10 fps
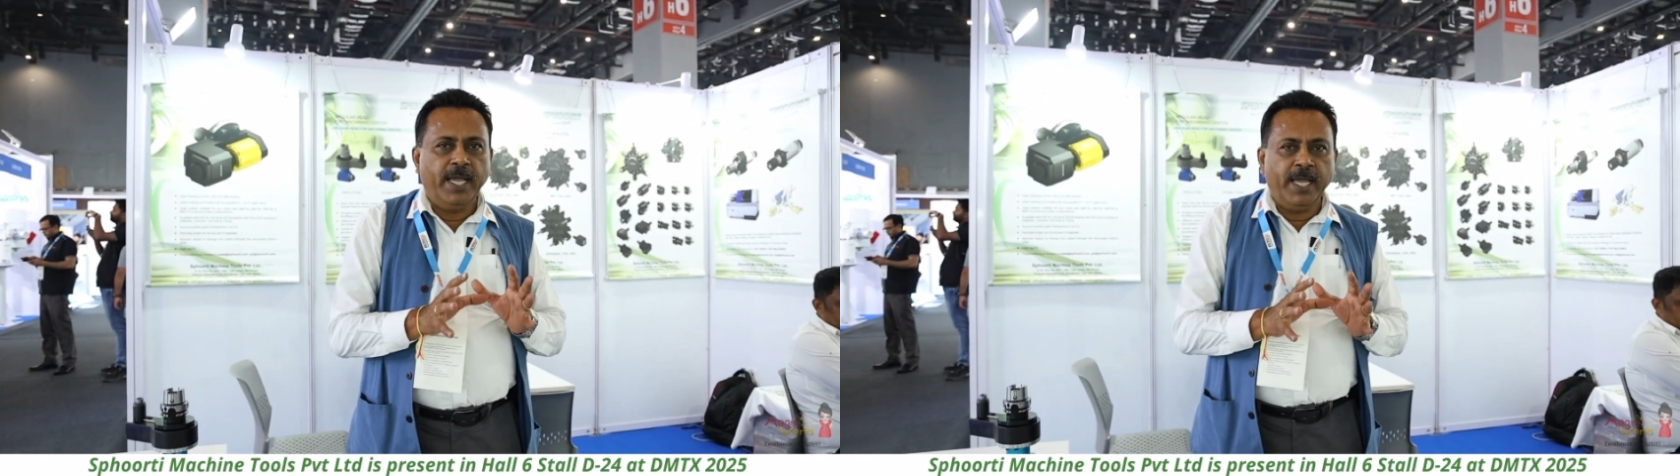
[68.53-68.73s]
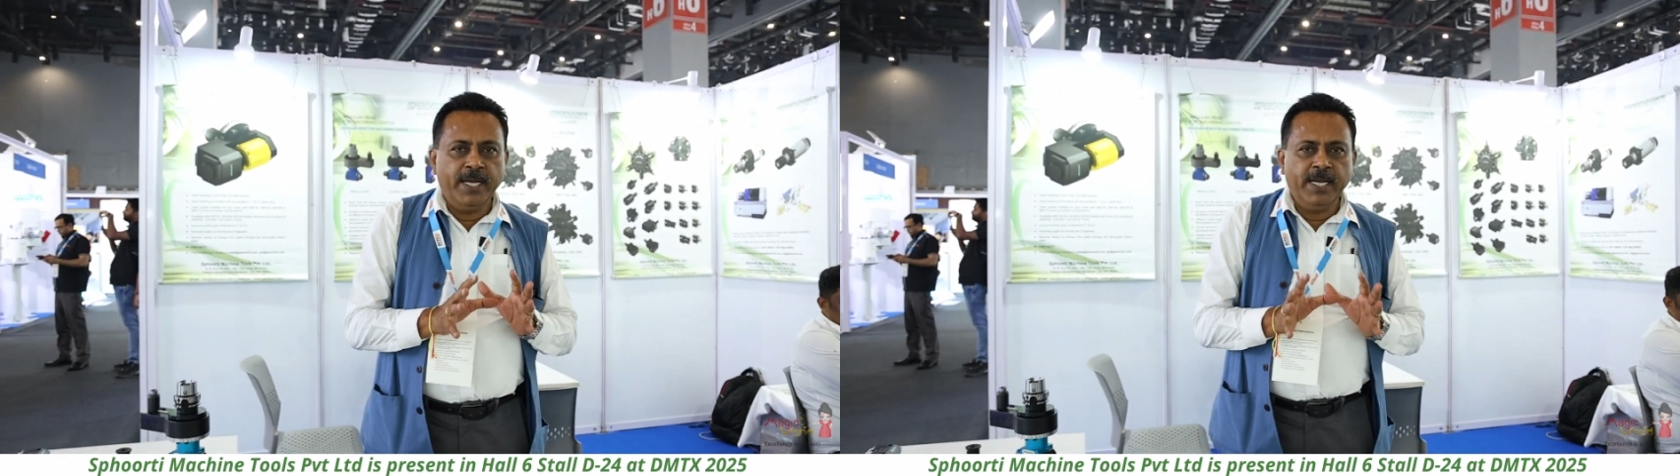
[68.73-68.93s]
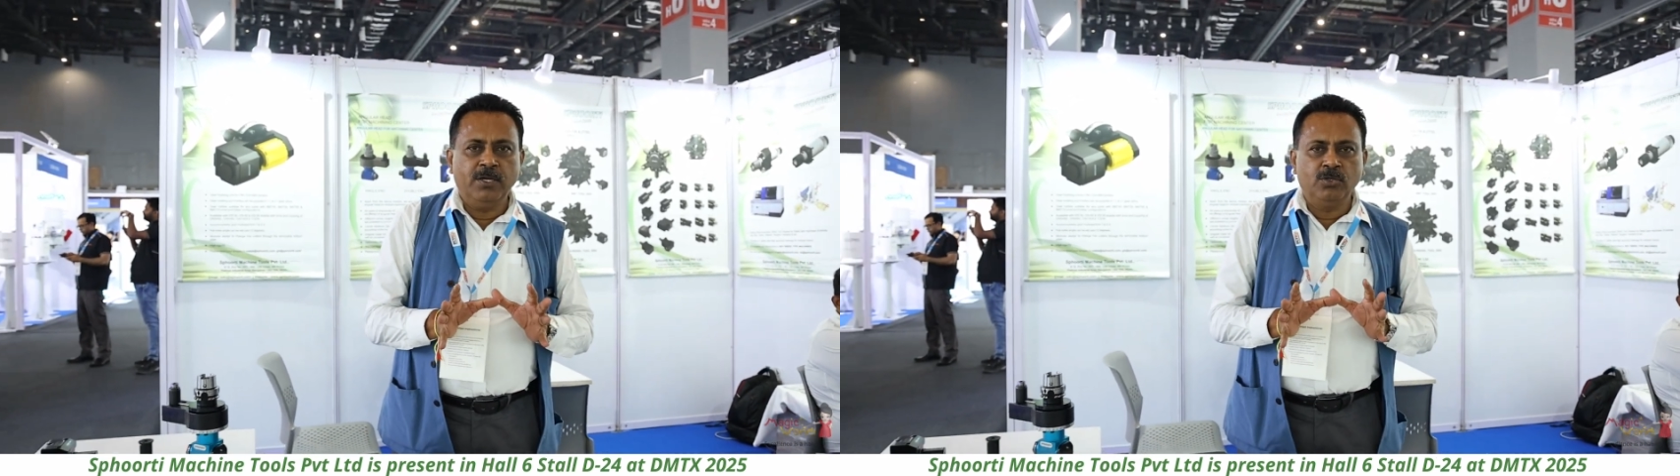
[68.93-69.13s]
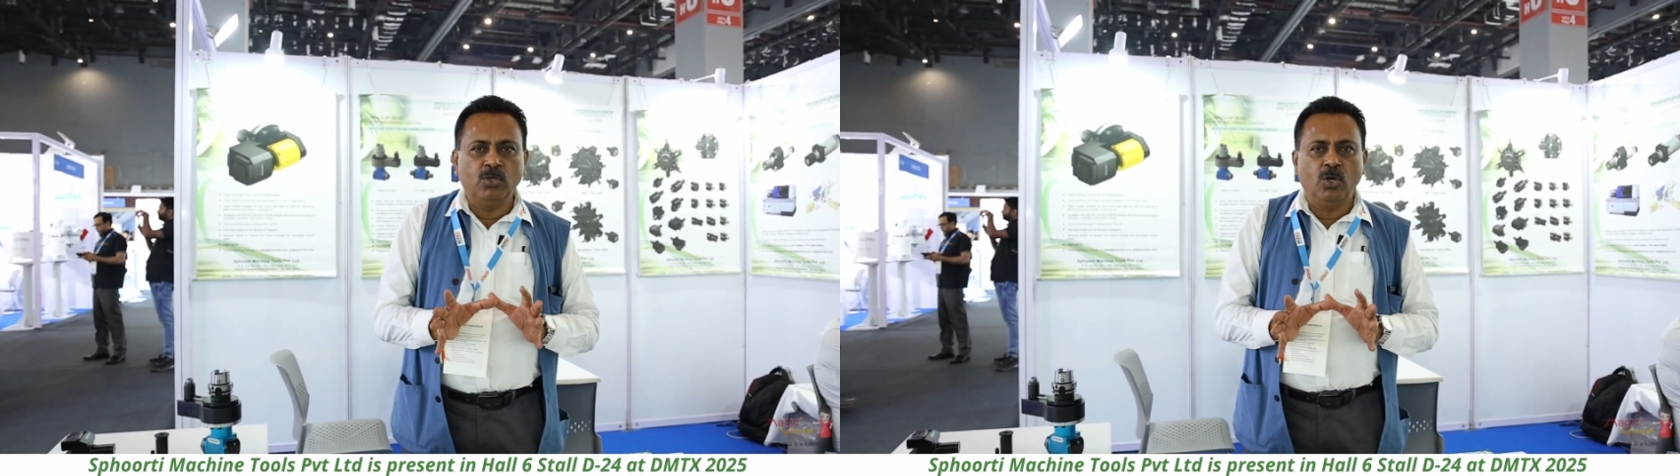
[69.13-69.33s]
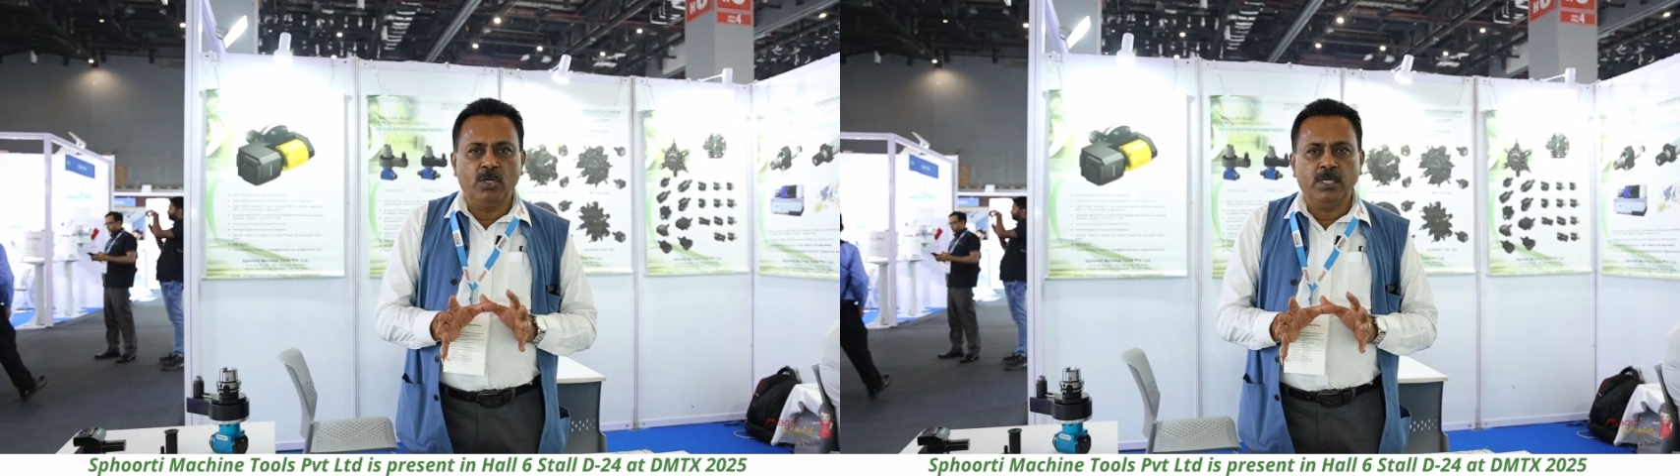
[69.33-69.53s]
any
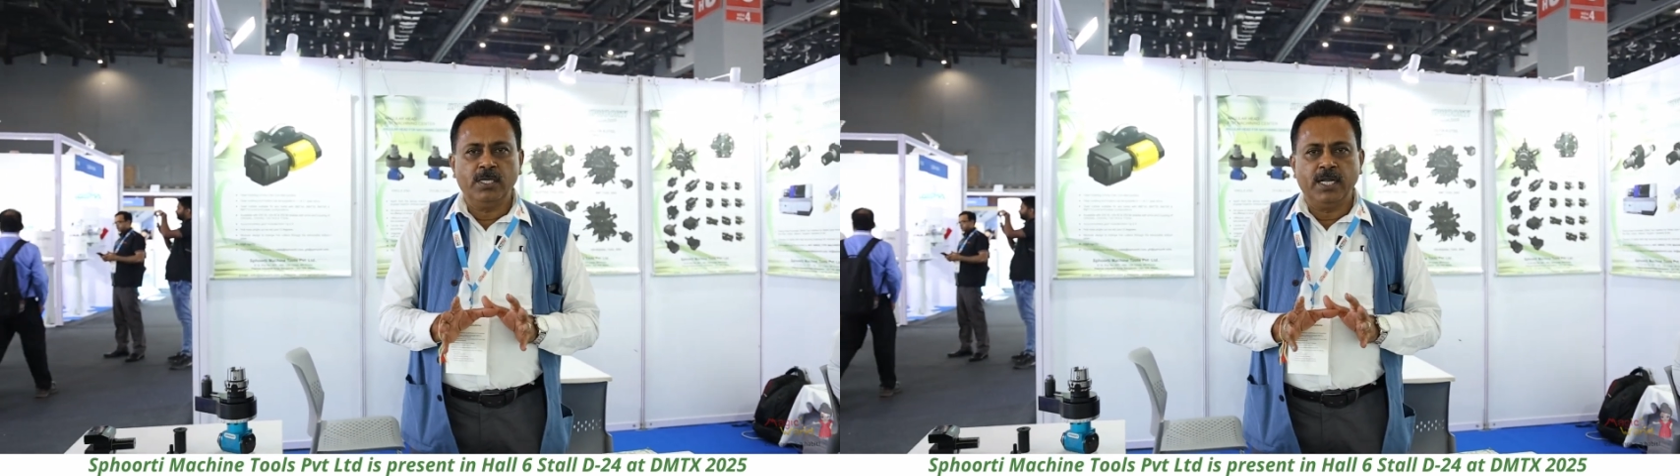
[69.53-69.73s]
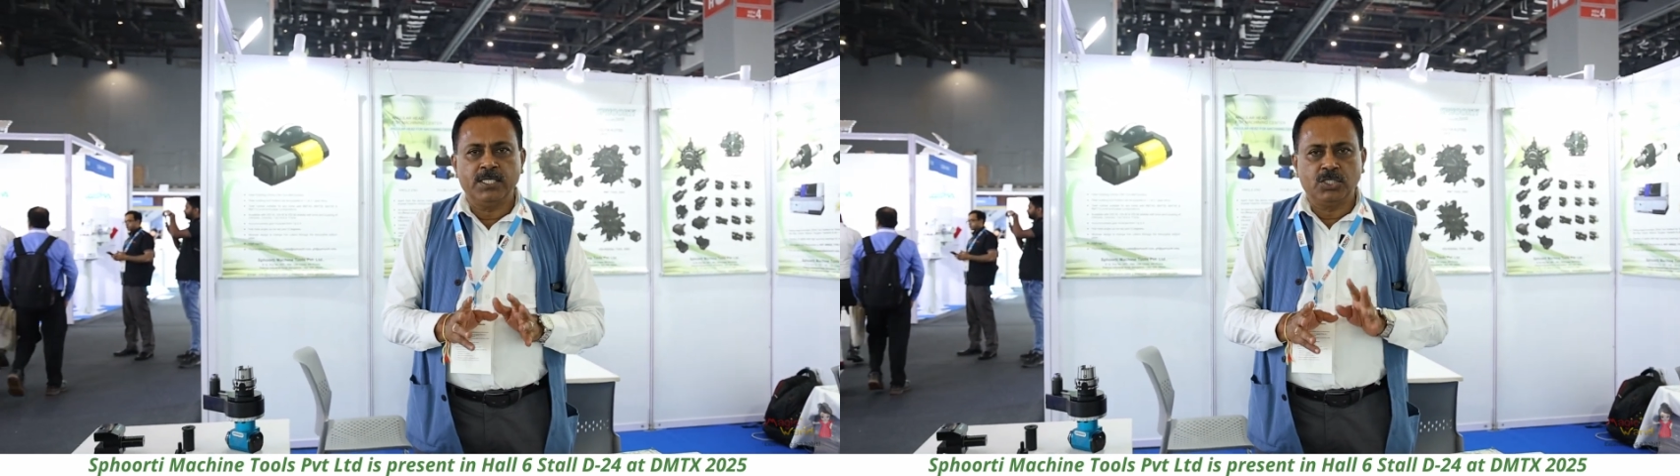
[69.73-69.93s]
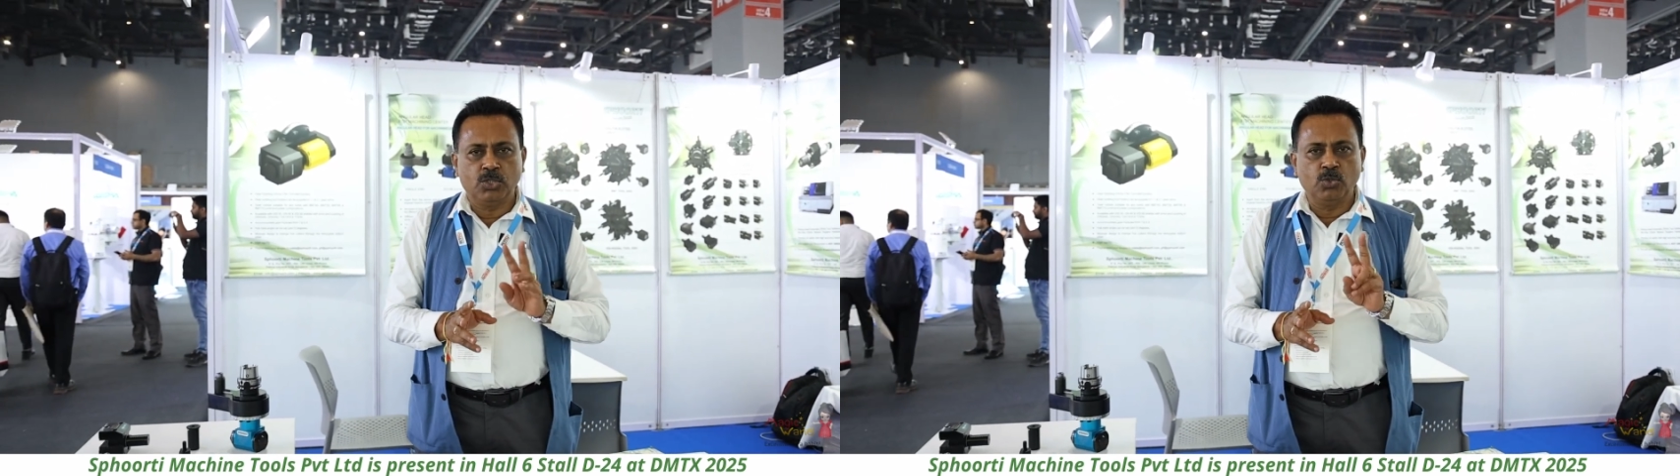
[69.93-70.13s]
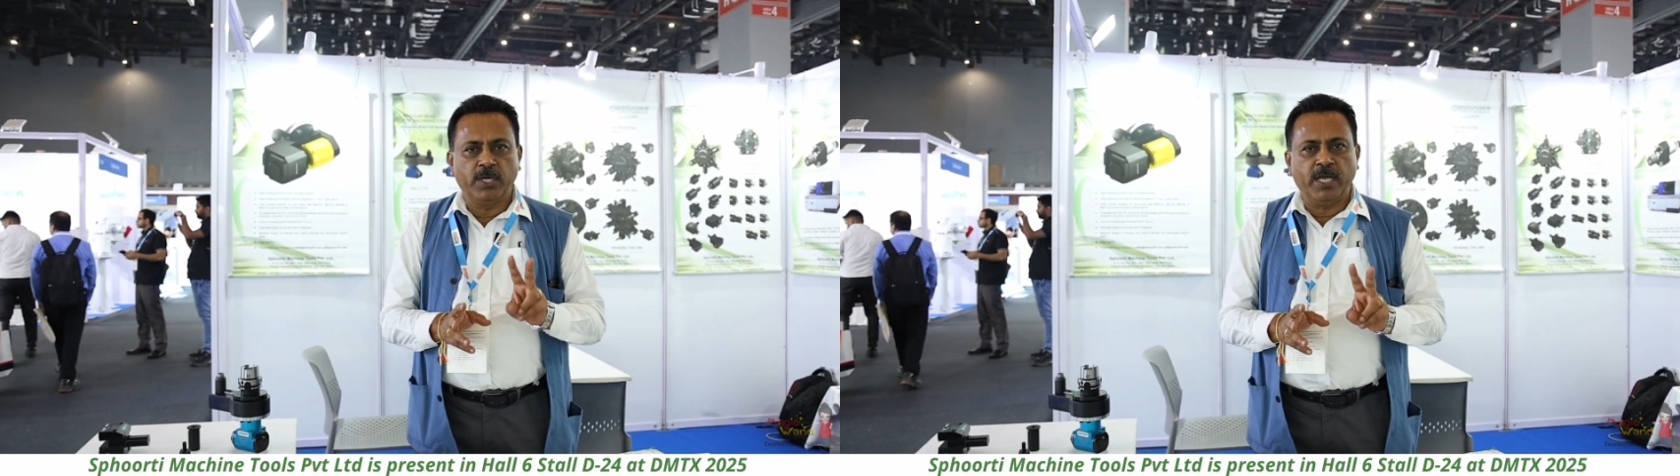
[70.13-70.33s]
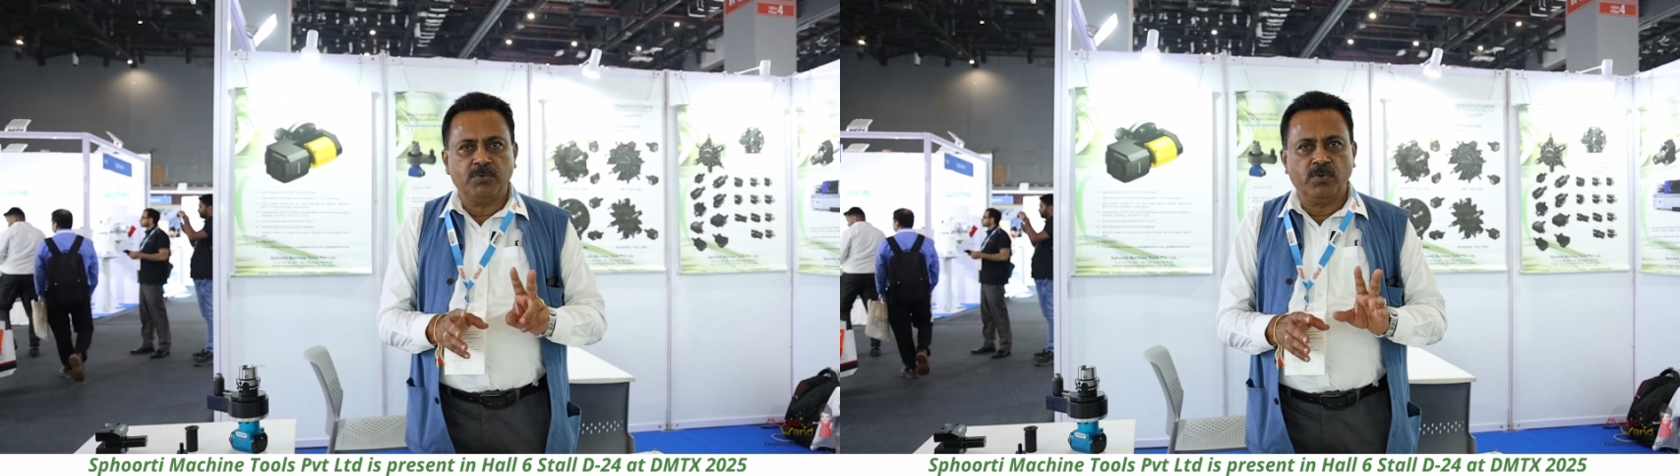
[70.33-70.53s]
tool holder has two types.